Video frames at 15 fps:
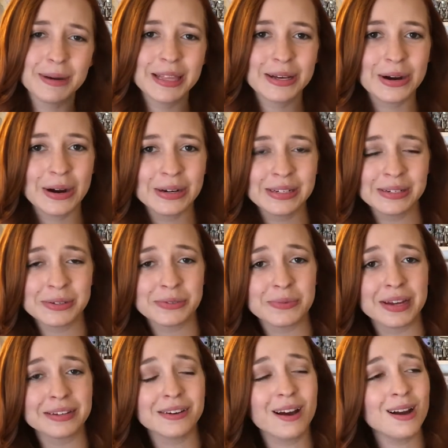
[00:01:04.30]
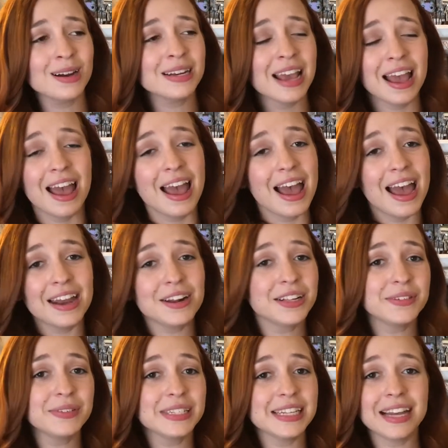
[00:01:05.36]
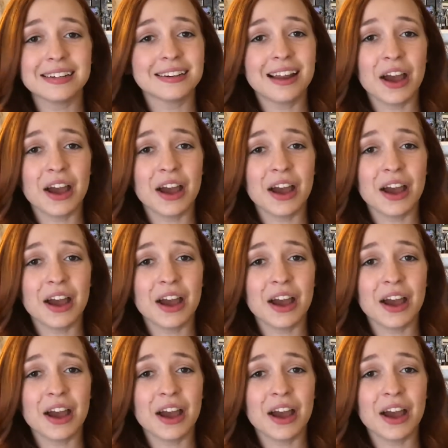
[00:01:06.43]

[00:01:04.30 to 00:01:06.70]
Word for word: by the Cardinal's Red Guard, and all of a sudden,